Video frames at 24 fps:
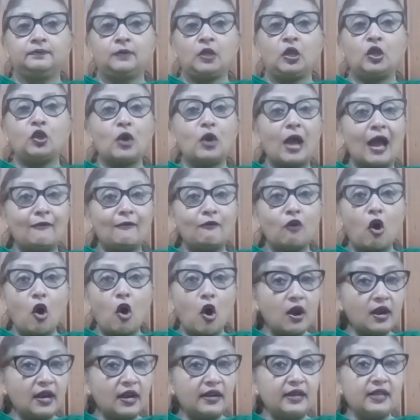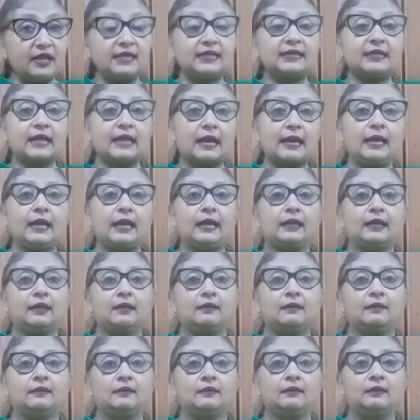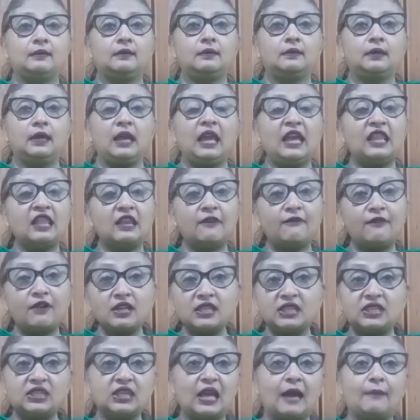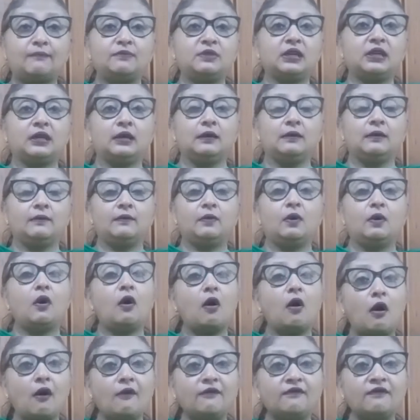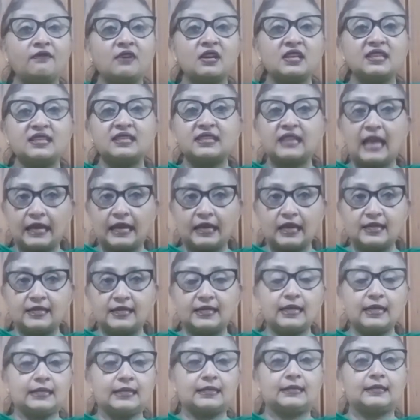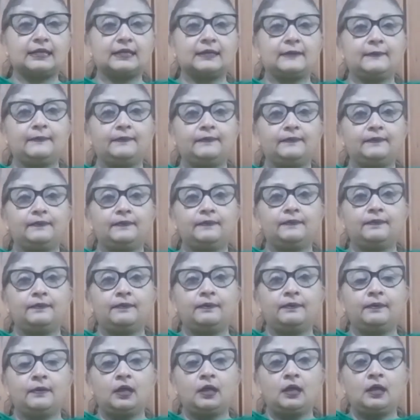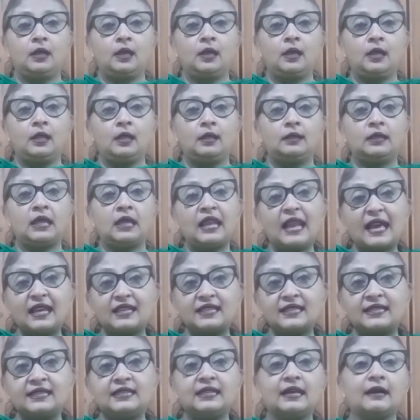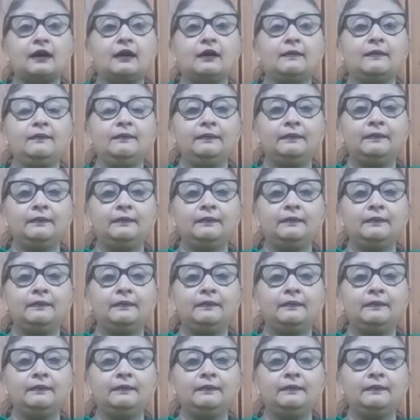You have already studied in the first chapter of standard 6. The next term